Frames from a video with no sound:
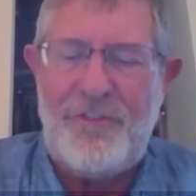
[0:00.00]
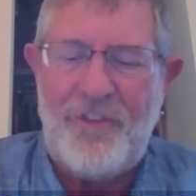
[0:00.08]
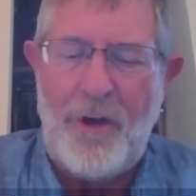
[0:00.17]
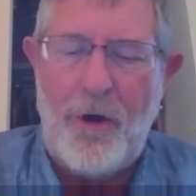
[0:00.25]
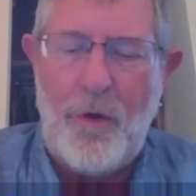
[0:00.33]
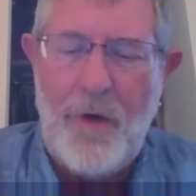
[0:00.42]

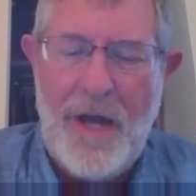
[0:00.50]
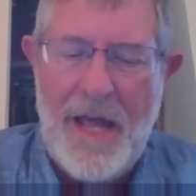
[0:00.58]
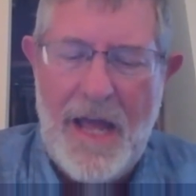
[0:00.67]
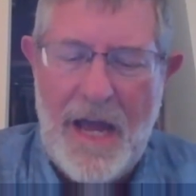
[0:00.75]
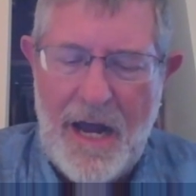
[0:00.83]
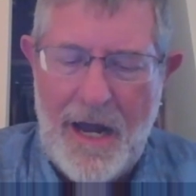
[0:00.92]
So
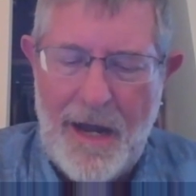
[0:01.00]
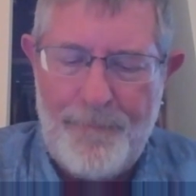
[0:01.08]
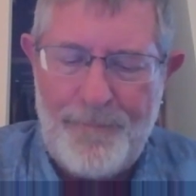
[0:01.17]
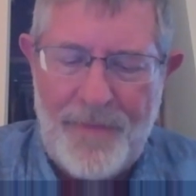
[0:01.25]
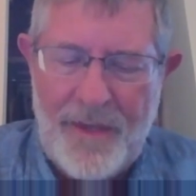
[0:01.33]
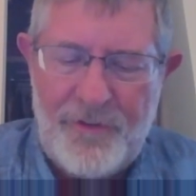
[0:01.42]

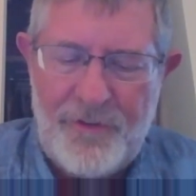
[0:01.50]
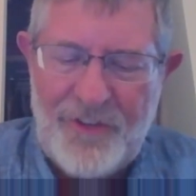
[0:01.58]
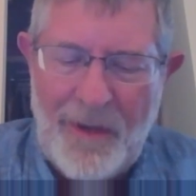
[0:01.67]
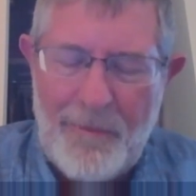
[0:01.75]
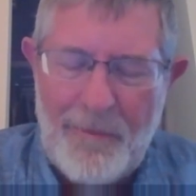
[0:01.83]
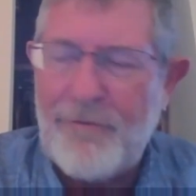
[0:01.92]

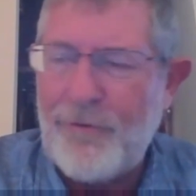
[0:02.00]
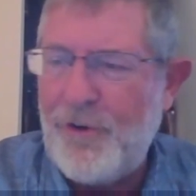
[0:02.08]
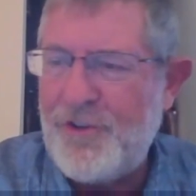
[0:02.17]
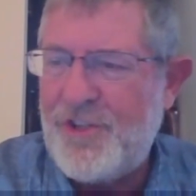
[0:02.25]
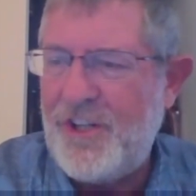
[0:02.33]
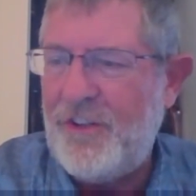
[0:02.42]
some of the
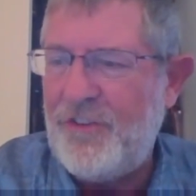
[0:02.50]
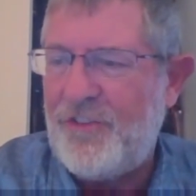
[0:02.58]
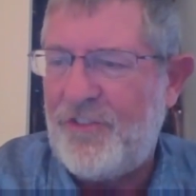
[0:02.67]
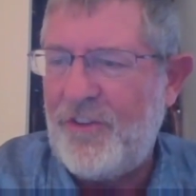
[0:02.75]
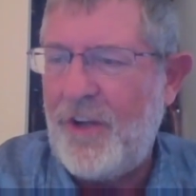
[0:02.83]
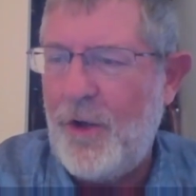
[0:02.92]

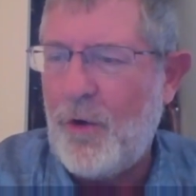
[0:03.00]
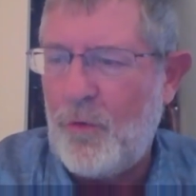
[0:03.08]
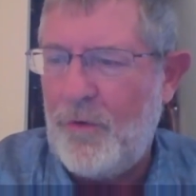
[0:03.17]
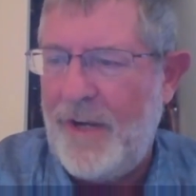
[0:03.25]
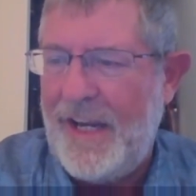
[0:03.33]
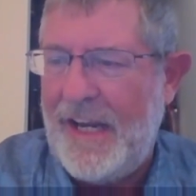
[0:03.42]
versions you'll
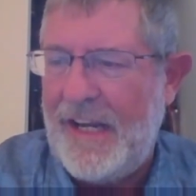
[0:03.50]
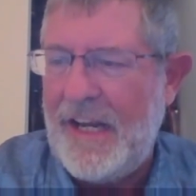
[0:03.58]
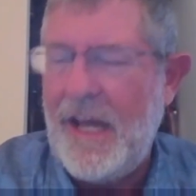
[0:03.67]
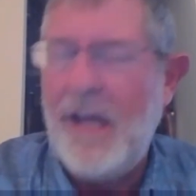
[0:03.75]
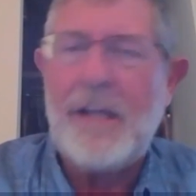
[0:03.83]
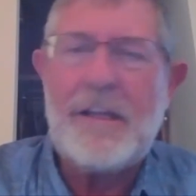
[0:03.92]
read,
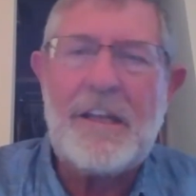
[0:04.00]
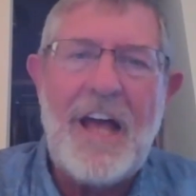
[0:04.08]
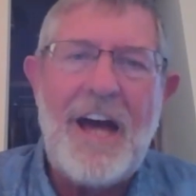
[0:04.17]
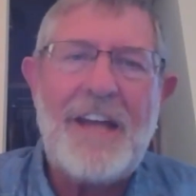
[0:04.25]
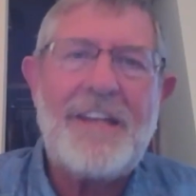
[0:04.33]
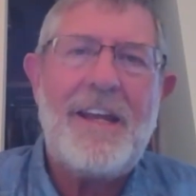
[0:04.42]

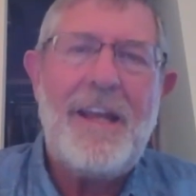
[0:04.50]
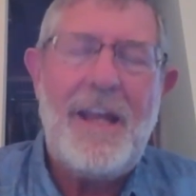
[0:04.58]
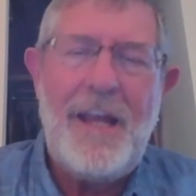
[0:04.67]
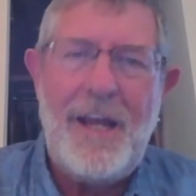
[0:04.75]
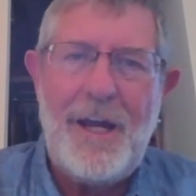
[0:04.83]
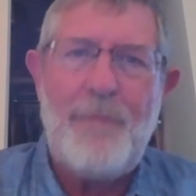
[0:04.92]
let
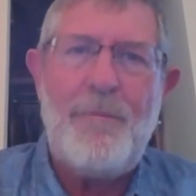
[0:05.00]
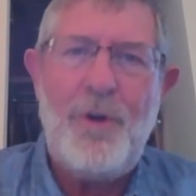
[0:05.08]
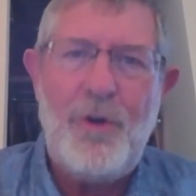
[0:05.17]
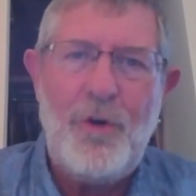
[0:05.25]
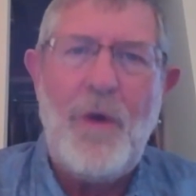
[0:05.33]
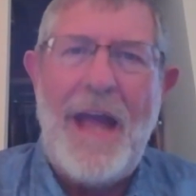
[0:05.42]
him
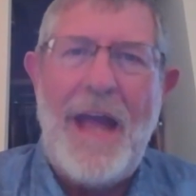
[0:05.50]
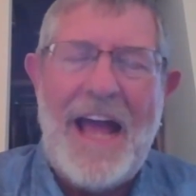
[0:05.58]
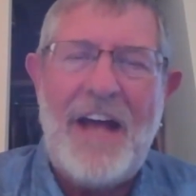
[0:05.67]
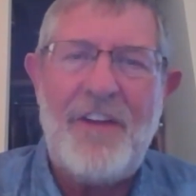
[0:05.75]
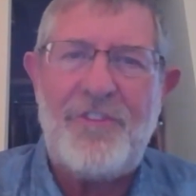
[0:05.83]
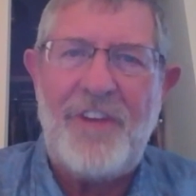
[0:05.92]
who
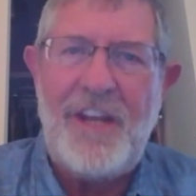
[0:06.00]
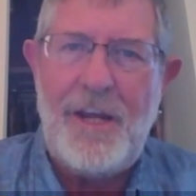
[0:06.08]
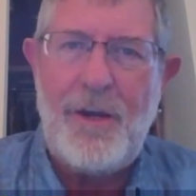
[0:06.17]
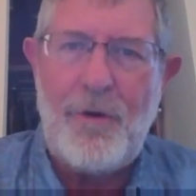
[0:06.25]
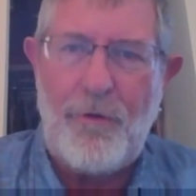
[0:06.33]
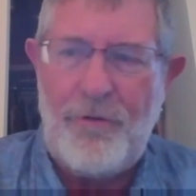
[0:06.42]
has
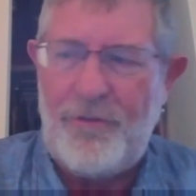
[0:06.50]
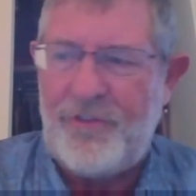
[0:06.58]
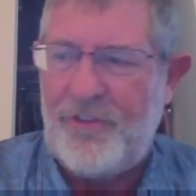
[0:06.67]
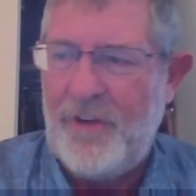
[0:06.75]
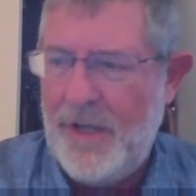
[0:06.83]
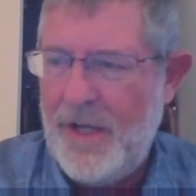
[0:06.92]

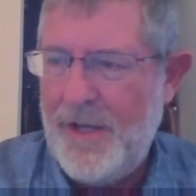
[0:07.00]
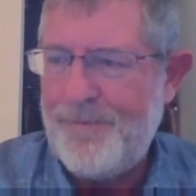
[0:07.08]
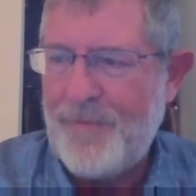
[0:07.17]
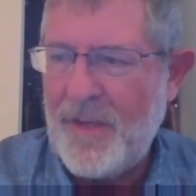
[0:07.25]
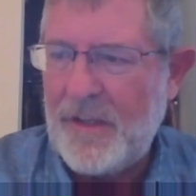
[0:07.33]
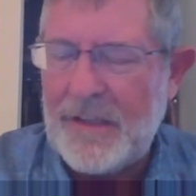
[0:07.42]
ears
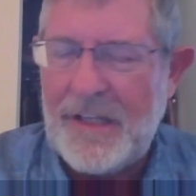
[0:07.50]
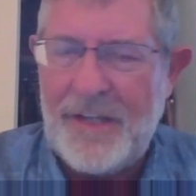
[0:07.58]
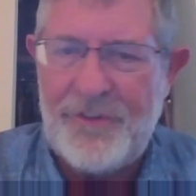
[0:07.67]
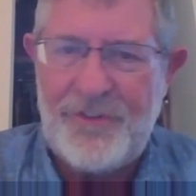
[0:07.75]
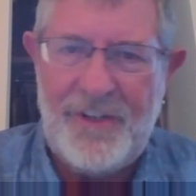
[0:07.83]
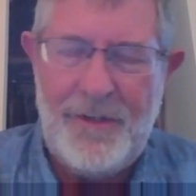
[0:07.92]

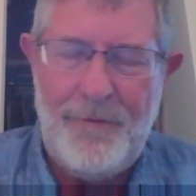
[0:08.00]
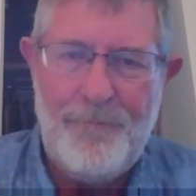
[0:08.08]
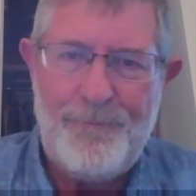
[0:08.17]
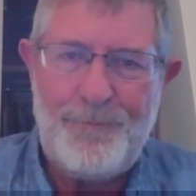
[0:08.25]
listen.